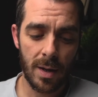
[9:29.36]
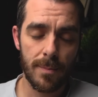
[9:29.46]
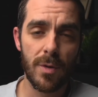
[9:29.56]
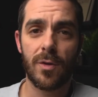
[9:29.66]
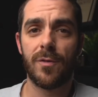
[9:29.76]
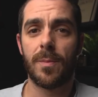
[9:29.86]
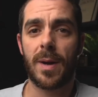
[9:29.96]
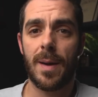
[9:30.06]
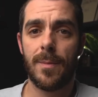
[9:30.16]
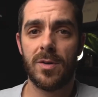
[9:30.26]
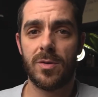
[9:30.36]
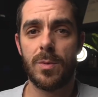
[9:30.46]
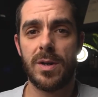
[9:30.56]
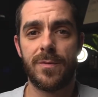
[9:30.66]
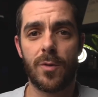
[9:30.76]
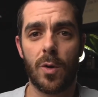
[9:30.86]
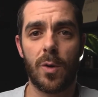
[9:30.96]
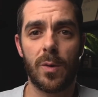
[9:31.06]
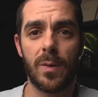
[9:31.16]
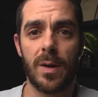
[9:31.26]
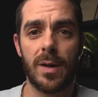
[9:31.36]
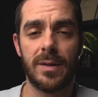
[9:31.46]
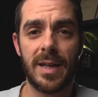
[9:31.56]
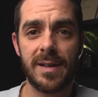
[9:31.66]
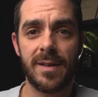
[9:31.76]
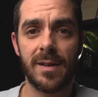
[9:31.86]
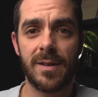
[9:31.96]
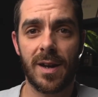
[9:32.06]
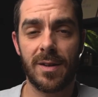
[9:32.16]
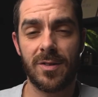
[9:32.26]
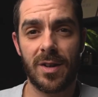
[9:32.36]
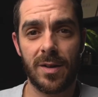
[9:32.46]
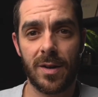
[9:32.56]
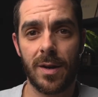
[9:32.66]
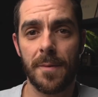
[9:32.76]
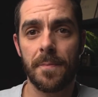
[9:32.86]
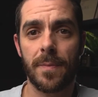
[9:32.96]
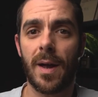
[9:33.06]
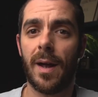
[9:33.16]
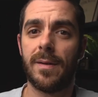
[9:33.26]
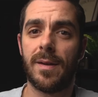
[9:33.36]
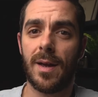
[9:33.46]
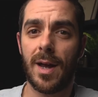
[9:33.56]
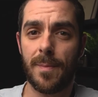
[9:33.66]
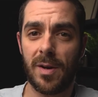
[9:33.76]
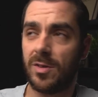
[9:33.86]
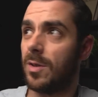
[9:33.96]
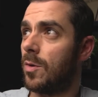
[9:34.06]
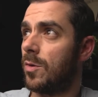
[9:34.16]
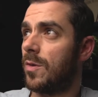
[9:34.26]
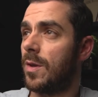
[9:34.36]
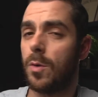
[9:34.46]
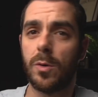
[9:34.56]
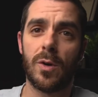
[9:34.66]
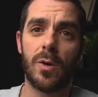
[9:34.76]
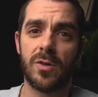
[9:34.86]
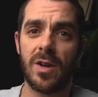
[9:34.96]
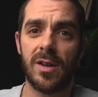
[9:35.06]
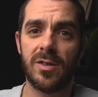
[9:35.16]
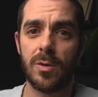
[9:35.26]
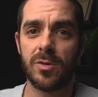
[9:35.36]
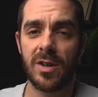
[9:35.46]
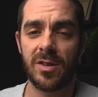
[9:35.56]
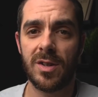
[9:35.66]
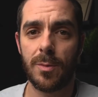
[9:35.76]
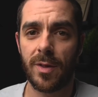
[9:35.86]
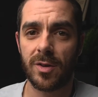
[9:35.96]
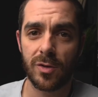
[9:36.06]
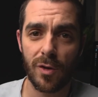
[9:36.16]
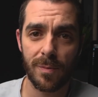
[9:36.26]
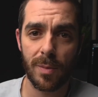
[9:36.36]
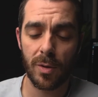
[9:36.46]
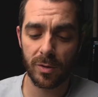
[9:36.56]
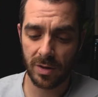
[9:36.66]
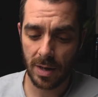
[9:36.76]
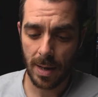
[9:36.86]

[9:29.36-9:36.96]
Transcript: Moving on from cameras, we've got lighting to consider, and I personally use the Godox SL60 with a softbox.